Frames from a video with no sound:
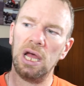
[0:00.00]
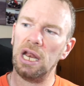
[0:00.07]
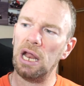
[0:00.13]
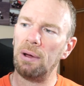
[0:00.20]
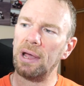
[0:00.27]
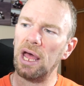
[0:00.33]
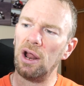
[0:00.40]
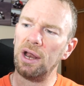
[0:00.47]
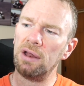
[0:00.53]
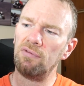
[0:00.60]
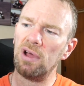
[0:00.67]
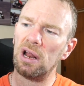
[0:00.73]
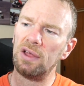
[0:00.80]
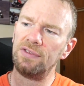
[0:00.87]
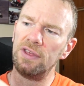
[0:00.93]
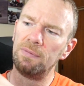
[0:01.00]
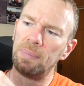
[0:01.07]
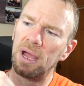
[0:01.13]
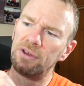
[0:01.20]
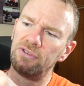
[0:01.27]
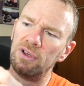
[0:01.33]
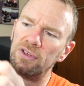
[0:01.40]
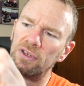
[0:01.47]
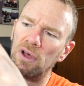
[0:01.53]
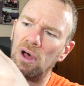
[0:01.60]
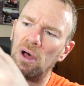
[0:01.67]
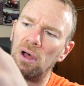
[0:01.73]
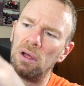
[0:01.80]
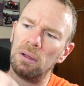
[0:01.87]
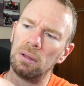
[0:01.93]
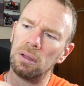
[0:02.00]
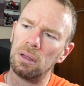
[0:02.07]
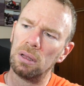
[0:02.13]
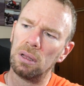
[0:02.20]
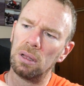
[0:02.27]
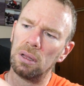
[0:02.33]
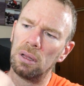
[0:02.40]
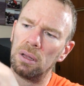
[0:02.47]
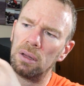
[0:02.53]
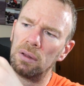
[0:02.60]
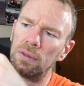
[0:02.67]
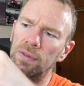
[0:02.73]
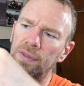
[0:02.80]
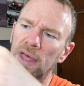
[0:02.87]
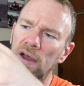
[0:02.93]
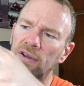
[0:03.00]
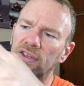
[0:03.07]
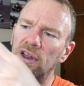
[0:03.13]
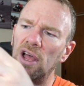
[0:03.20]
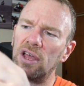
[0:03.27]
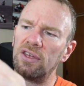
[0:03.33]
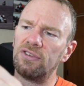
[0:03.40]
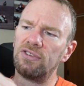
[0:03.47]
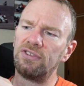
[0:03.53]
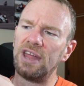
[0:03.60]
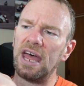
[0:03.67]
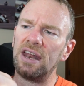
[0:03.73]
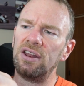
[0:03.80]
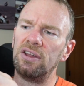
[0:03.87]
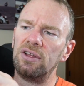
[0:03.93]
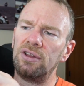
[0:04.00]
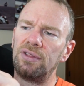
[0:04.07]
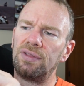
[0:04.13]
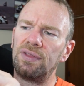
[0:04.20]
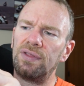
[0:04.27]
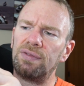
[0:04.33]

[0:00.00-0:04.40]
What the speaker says: Now again, I didn't realize these batteries they're like a standard.